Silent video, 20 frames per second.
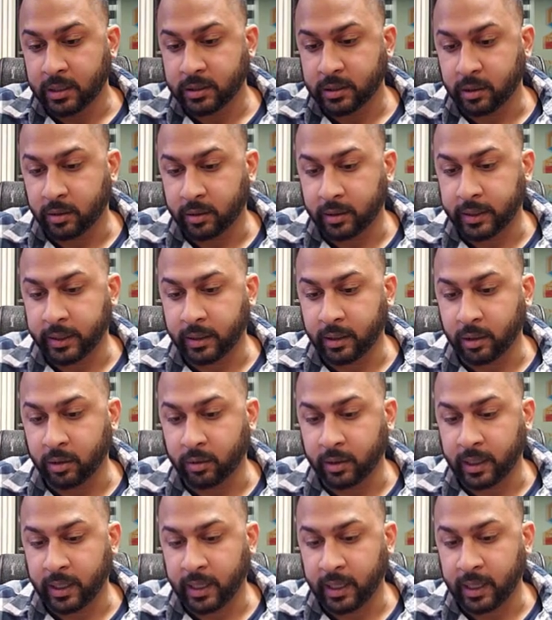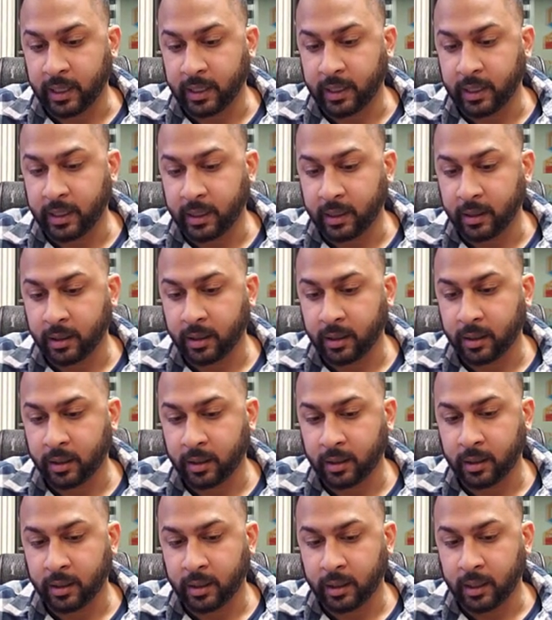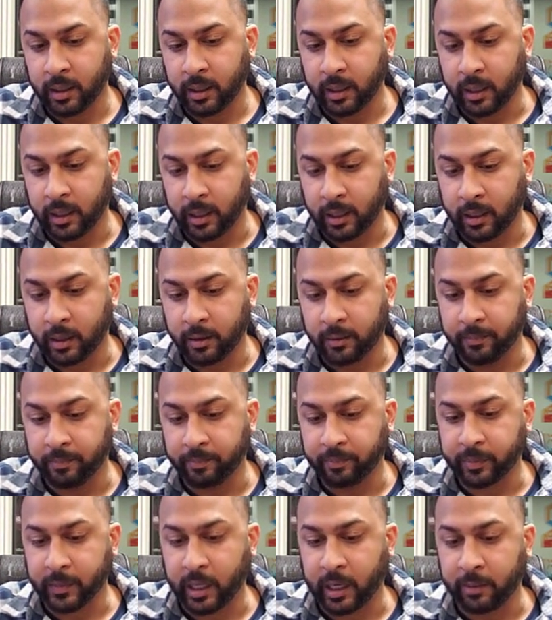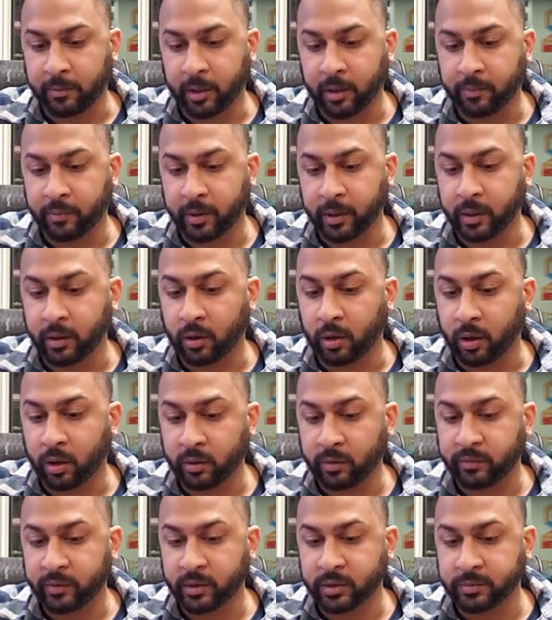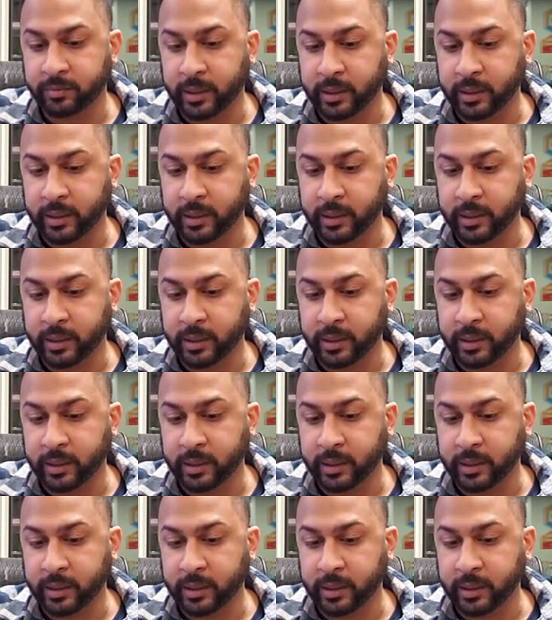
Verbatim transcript: So I'll hit OK here. I'm going to put all of those